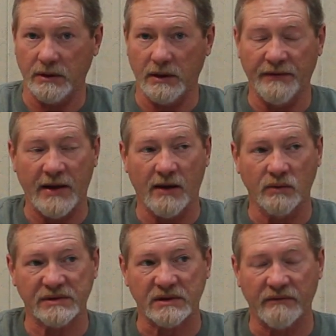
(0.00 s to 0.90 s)
and that
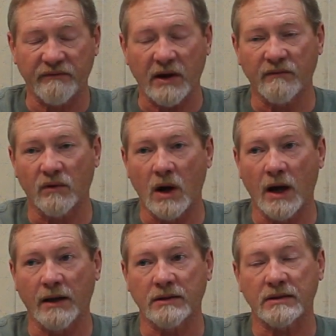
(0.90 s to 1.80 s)
was the
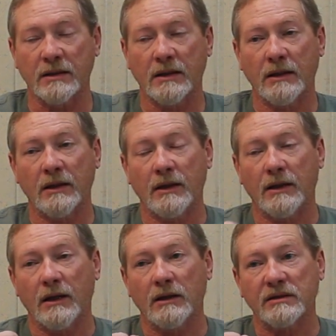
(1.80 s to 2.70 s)
Favorite
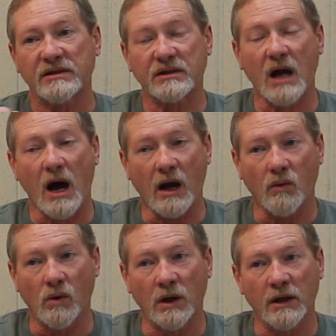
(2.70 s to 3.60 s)
Sky
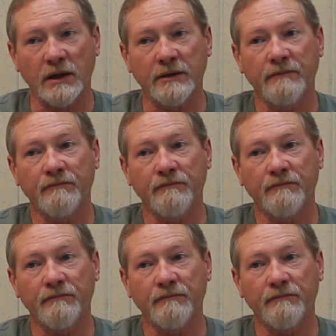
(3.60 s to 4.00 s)
One,